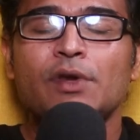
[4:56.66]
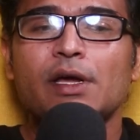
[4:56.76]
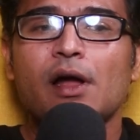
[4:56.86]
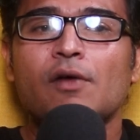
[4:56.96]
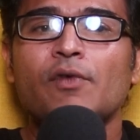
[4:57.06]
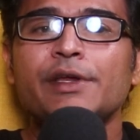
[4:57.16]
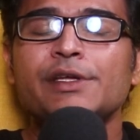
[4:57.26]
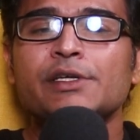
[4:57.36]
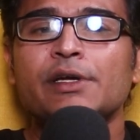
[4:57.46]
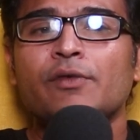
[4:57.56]
I will cover
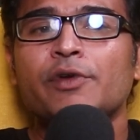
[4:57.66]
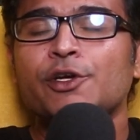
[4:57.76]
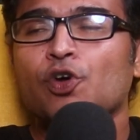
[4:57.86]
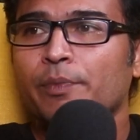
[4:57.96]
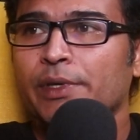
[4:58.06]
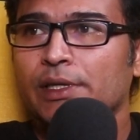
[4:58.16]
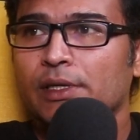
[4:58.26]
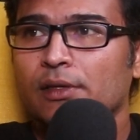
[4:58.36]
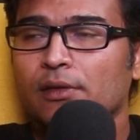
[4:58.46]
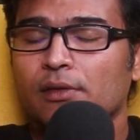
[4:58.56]
each and every topic.
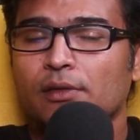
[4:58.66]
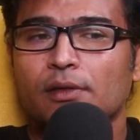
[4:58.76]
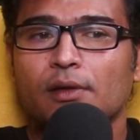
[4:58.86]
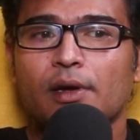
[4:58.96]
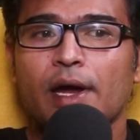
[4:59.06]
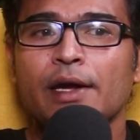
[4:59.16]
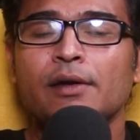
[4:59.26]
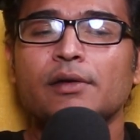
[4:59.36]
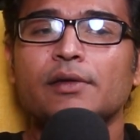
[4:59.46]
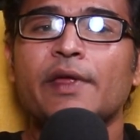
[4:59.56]

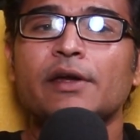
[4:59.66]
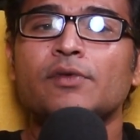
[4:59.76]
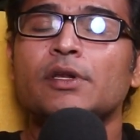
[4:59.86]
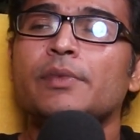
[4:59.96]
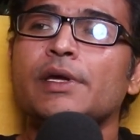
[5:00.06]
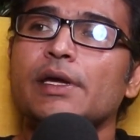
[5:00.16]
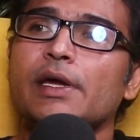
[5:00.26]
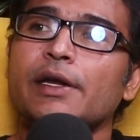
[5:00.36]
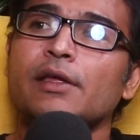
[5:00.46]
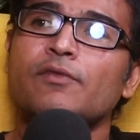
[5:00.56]
and that will
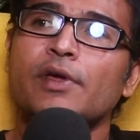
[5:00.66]
be at